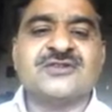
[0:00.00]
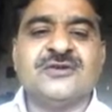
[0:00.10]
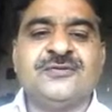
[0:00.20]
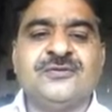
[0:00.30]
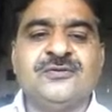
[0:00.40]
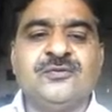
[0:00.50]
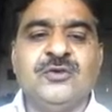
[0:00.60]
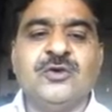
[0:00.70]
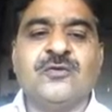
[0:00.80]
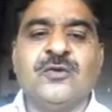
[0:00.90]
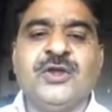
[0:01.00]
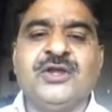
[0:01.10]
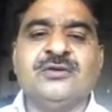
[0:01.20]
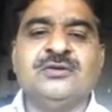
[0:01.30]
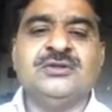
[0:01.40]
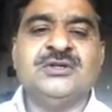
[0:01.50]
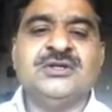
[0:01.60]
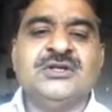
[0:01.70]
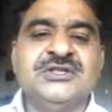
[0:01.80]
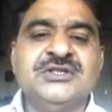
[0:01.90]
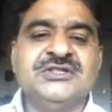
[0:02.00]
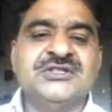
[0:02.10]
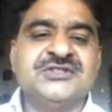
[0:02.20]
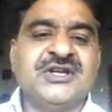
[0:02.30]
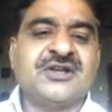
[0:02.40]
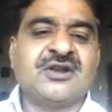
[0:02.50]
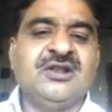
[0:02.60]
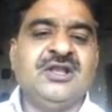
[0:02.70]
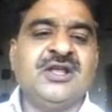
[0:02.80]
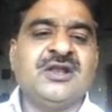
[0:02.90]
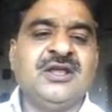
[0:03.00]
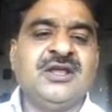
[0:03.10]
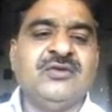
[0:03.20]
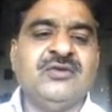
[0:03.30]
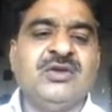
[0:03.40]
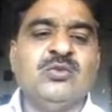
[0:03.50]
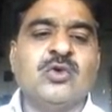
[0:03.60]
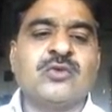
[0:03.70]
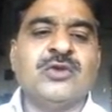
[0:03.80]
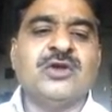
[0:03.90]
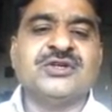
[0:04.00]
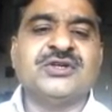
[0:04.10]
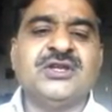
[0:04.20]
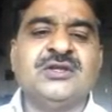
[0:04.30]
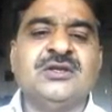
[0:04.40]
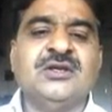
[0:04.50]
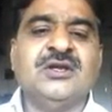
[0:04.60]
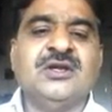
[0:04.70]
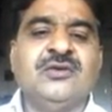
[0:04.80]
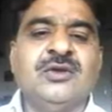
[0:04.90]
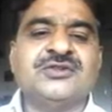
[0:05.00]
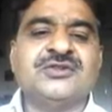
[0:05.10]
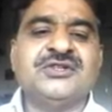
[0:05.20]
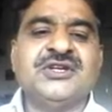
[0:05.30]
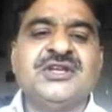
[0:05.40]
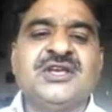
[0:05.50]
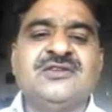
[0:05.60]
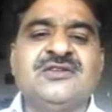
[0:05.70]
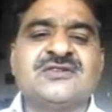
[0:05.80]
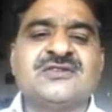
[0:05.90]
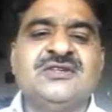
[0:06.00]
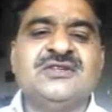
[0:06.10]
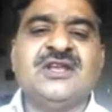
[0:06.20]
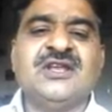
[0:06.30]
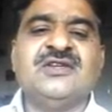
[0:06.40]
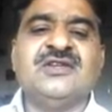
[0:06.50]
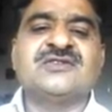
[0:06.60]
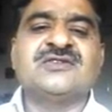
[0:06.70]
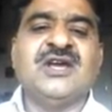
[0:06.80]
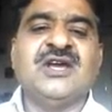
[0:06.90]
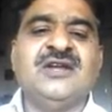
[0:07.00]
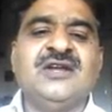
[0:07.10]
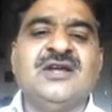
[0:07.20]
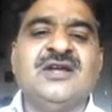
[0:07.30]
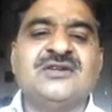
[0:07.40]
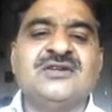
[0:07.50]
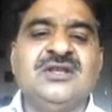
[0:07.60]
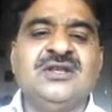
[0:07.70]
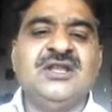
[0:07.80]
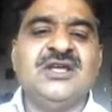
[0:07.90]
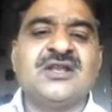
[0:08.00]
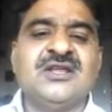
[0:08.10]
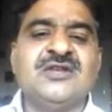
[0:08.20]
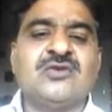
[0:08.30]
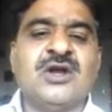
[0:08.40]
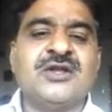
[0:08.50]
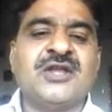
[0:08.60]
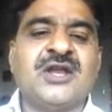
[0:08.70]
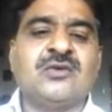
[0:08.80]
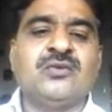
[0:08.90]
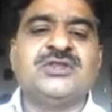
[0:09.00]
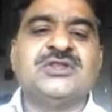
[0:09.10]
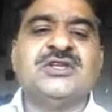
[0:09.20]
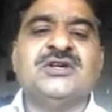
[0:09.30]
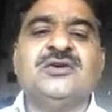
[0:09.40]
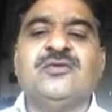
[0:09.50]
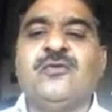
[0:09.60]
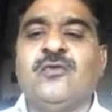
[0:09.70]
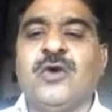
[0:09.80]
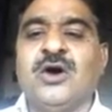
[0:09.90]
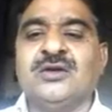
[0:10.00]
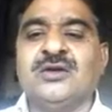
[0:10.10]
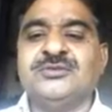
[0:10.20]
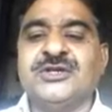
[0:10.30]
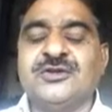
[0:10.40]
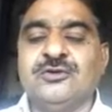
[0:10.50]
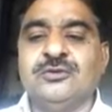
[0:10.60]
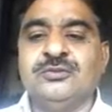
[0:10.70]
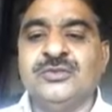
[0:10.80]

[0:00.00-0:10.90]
of fluid flowing. This is central layer having more velocity. Velocity decreases, and the layer in contact with the wall of the tube,